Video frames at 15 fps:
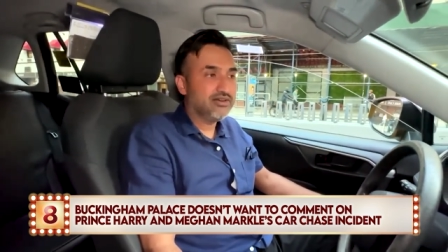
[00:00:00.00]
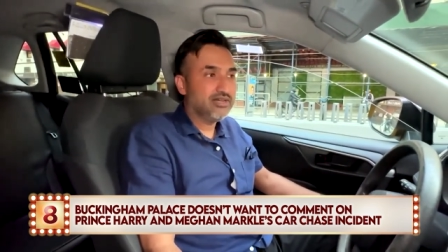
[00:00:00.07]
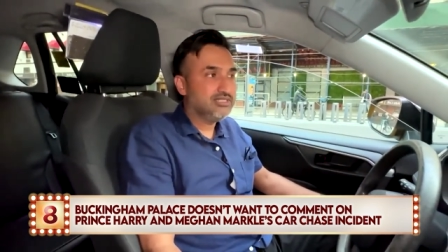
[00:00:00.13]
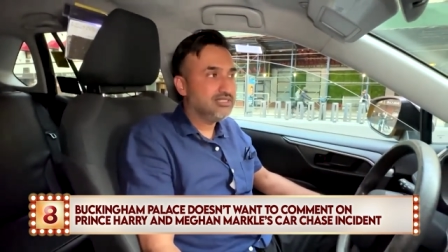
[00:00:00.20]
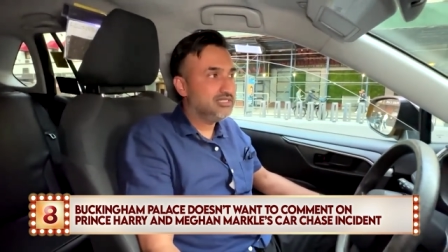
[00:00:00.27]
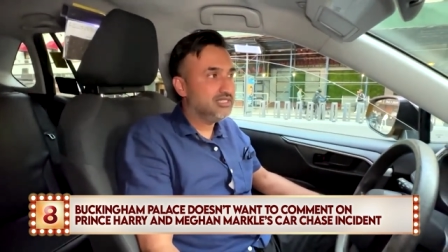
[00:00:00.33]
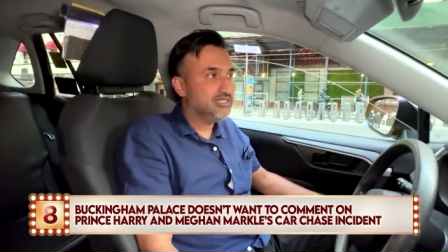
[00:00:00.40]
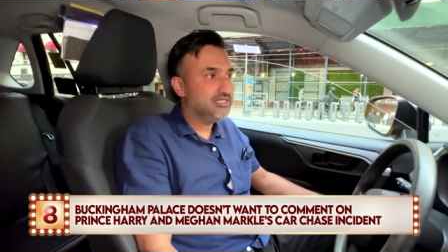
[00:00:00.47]
I
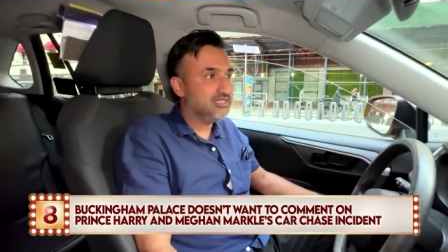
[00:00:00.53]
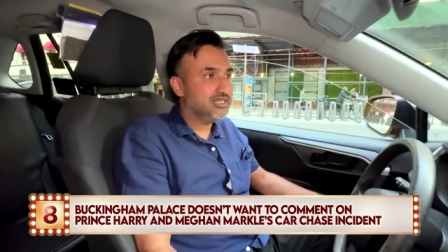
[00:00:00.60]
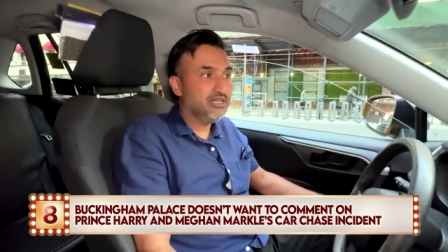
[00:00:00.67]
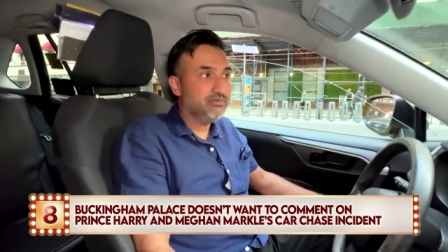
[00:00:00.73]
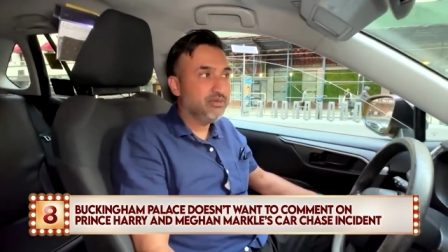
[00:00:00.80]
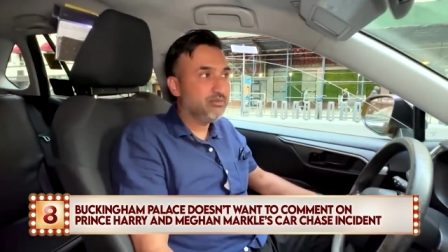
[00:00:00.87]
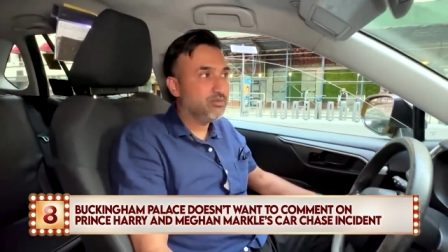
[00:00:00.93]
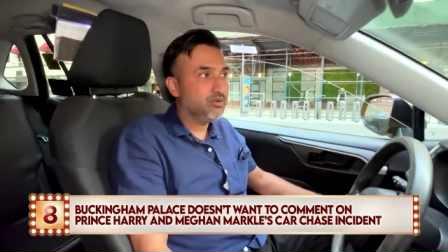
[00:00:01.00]
see three
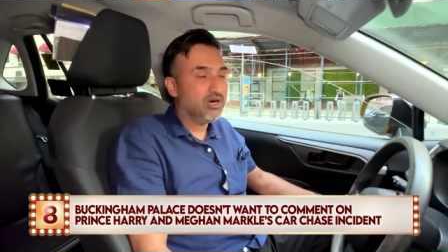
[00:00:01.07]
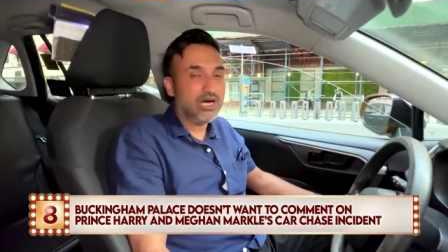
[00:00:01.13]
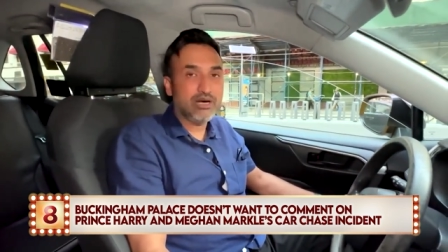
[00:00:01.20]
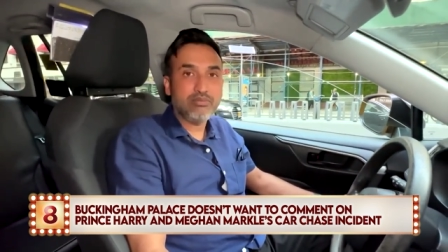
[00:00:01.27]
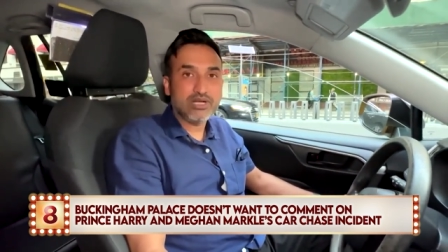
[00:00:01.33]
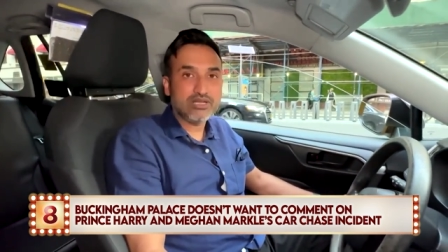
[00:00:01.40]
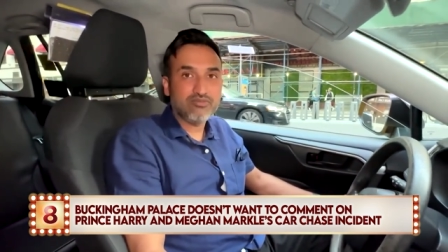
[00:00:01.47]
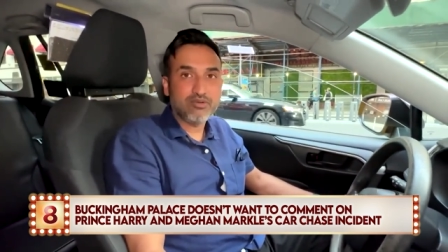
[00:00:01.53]
people
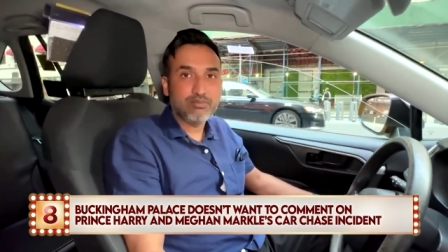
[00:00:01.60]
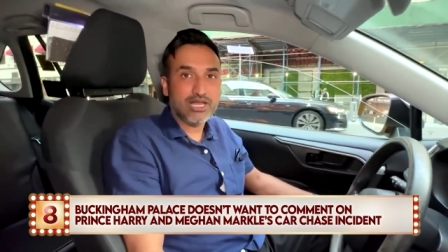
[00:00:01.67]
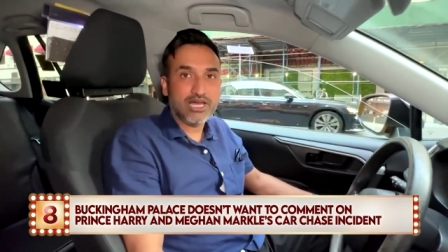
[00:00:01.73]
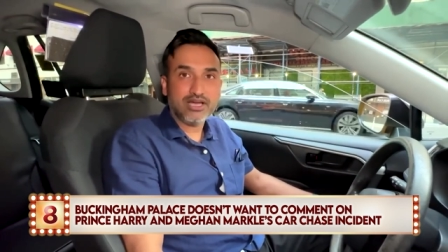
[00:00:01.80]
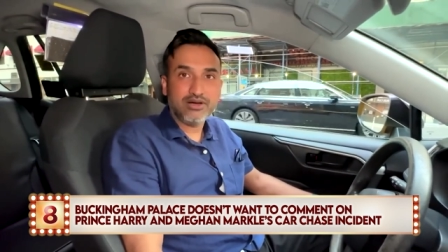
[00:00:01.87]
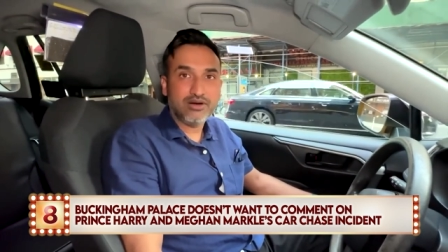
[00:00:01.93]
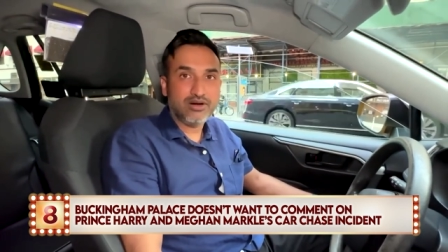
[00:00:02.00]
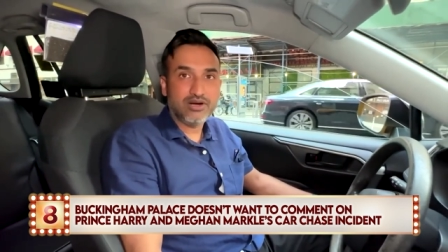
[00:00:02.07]
hop out of a
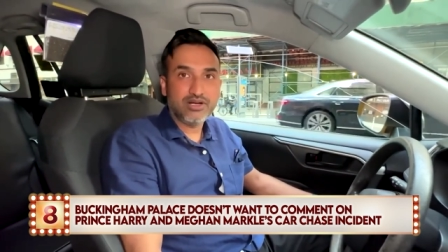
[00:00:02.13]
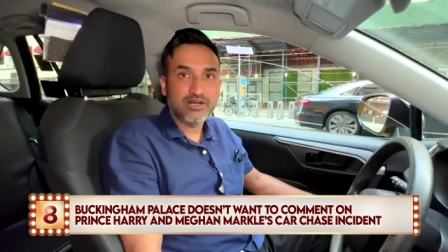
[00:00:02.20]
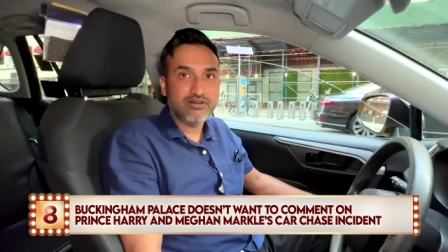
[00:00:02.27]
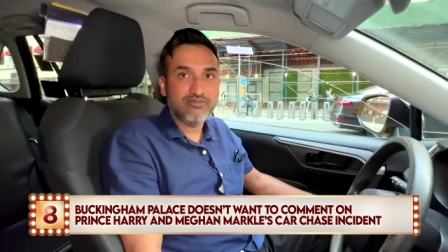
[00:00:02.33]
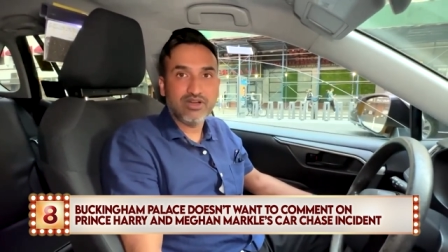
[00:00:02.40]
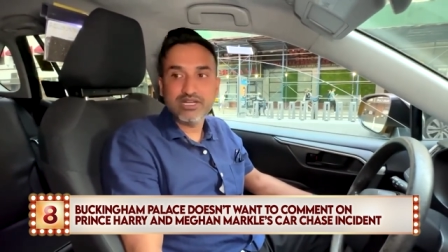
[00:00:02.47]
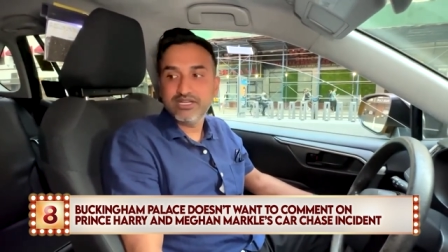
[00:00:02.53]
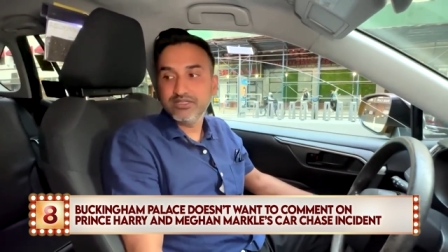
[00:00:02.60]
black car
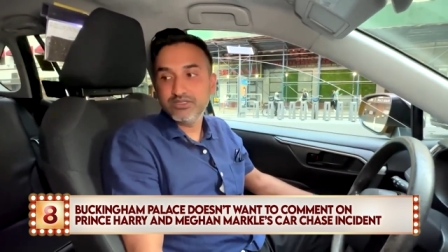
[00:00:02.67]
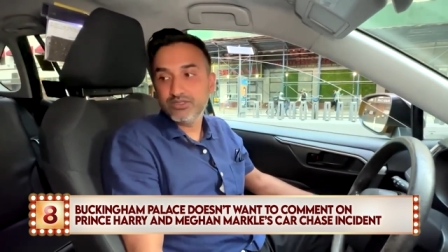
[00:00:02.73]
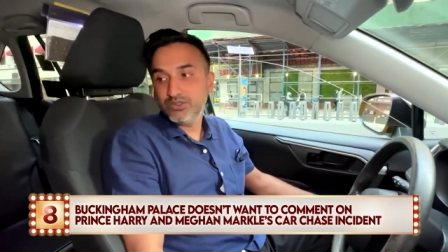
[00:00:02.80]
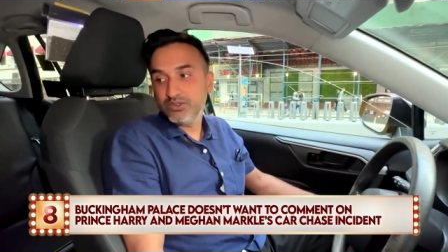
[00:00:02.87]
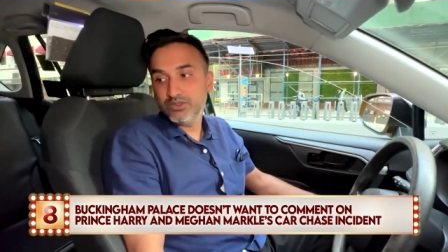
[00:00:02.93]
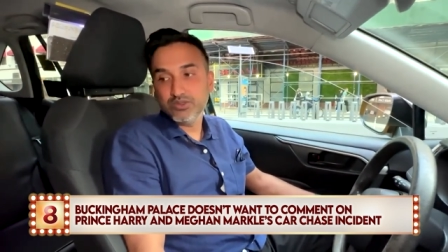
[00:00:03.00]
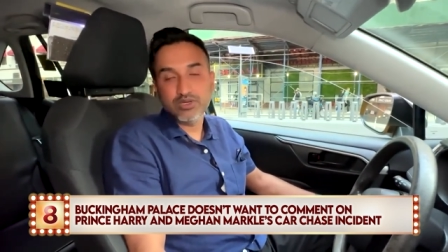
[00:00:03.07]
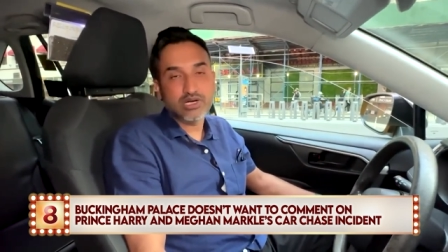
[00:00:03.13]
right
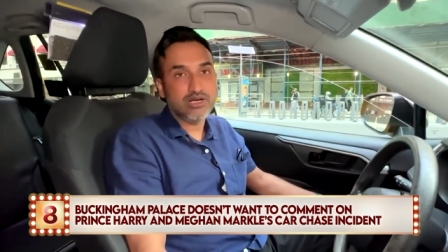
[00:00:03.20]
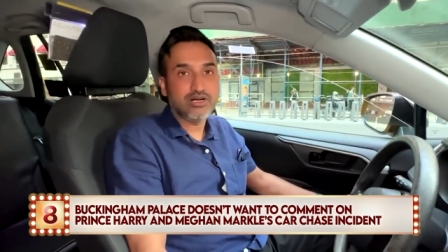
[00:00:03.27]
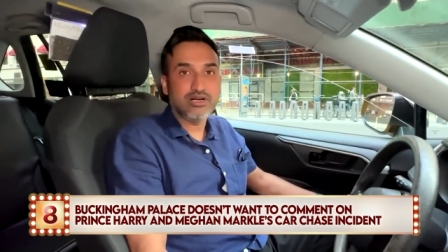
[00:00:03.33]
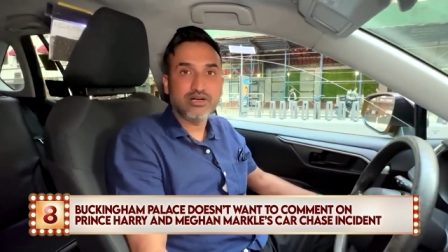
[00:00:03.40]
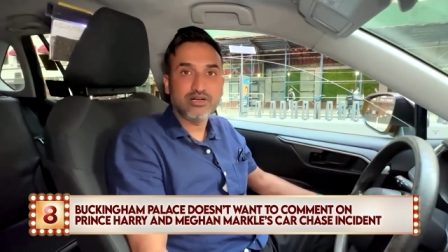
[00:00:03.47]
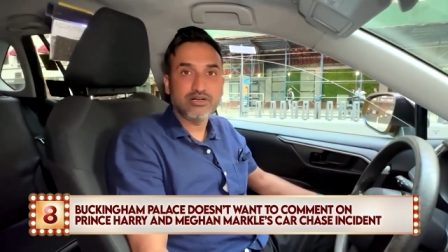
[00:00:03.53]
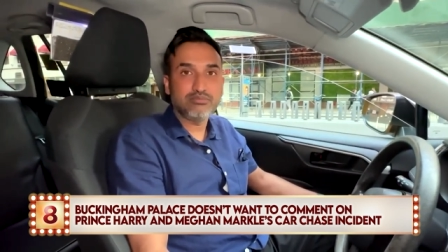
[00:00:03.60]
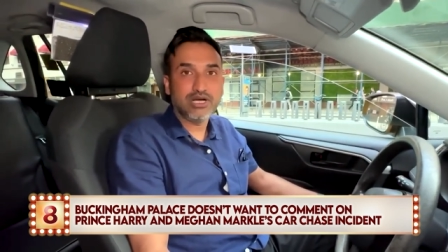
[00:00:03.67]
into uh,